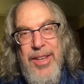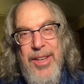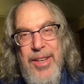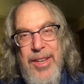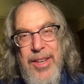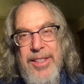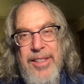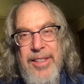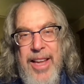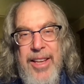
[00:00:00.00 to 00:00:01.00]

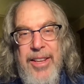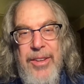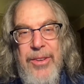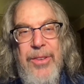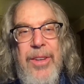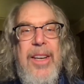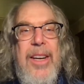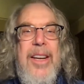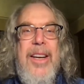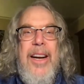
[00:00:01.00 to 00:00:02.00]
much. Thank you.
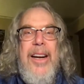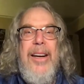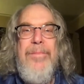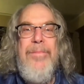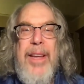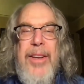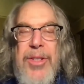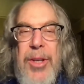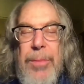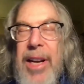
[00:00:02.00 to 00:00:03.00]
Thank you
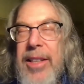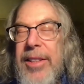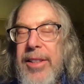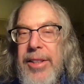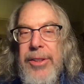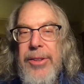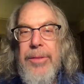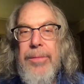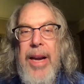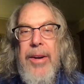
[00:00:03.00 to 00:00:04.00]
so much to
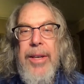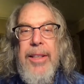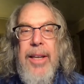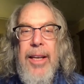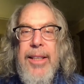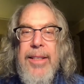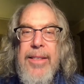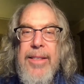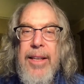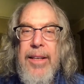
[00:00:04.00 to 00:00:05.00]
Marian
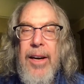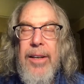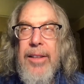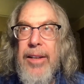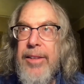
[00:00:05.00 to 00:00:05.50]
Huggins and our other